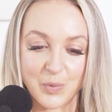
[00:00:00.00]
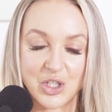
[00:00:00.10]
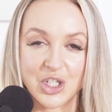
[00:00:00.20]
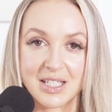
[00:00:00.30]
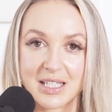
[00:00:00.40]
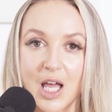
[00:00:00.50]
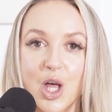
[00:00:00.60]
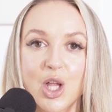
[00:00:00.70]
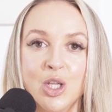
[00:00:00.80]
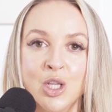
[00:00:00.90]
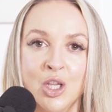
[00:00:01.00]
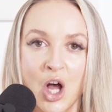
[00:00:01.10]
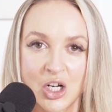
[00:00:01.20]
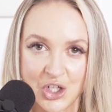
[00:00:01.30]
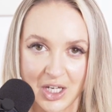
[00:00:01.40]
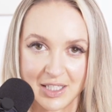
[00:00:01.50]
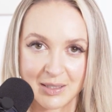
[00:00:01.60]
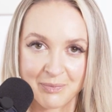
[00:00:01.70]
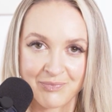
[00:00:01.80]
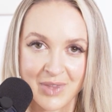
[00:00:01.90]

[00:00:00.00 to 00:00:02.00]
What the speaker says: which is launch it.